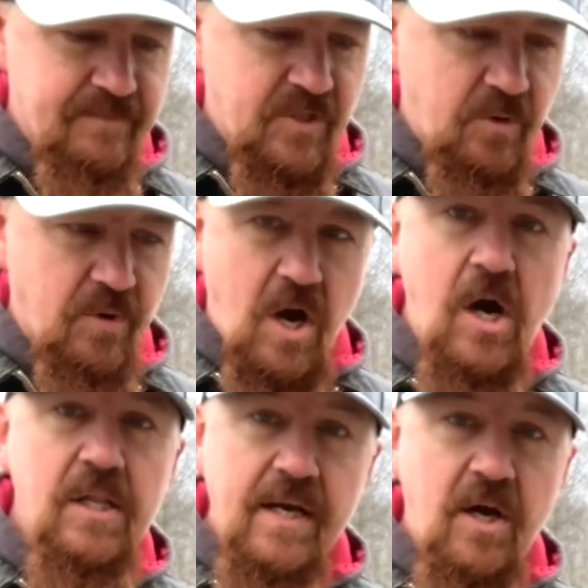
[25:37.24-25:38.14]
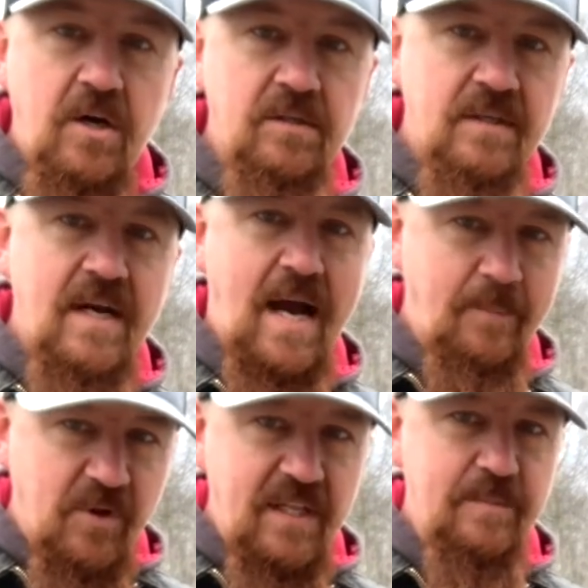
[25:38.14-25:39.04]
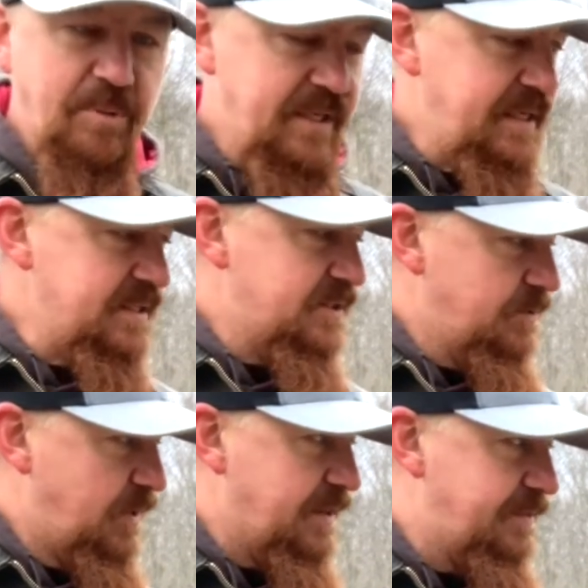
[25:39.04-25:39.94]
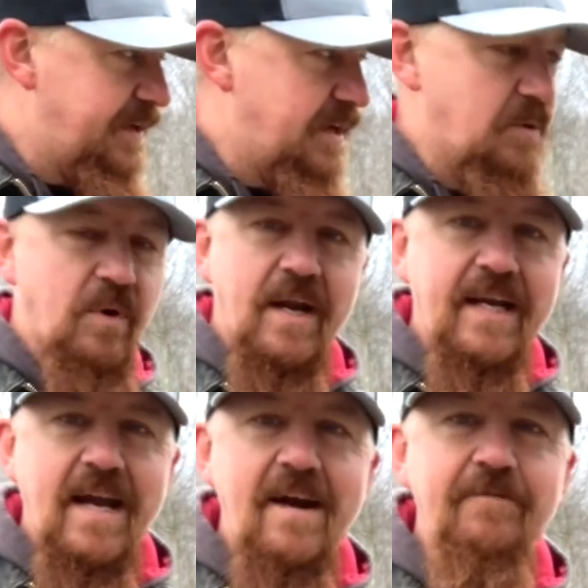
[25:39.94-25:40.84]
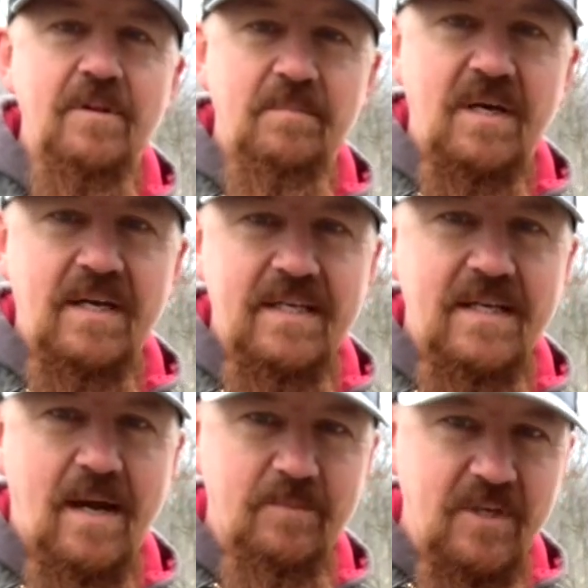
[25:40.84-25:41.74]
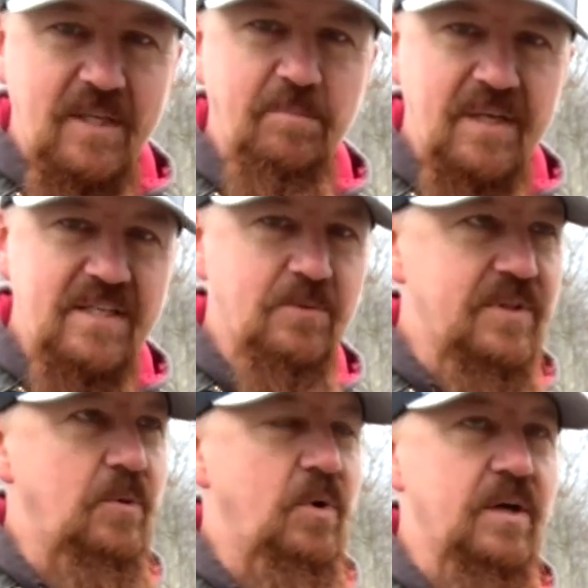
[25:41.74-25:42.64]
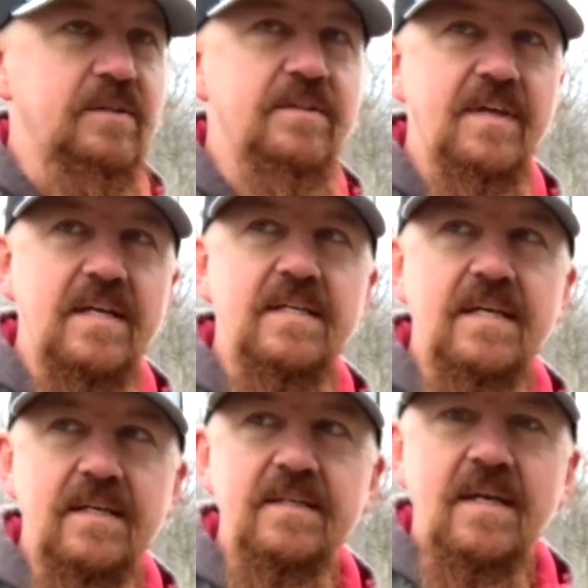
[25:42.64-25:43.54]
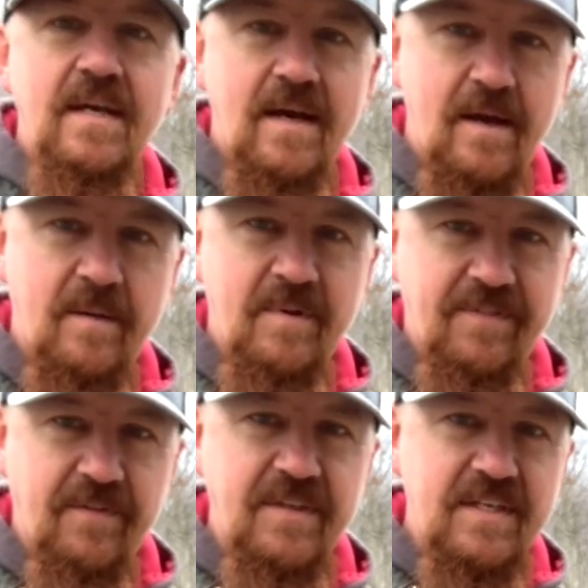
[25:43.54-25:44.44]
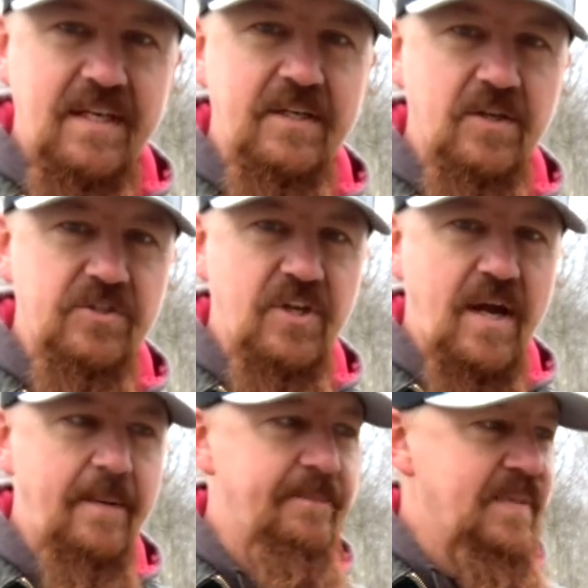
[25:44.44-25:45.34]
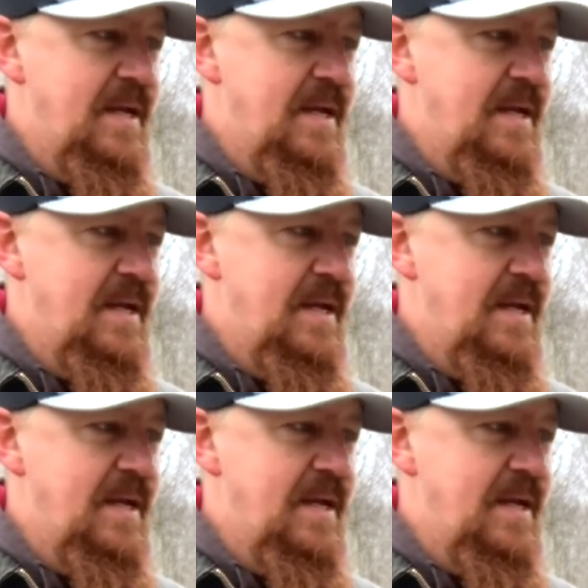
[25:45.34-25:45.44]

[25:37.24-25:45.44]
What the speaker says: So all in all, I'm really pleased with what I got for the money. I'm really pleased with the work that they did. I thought they did a good job.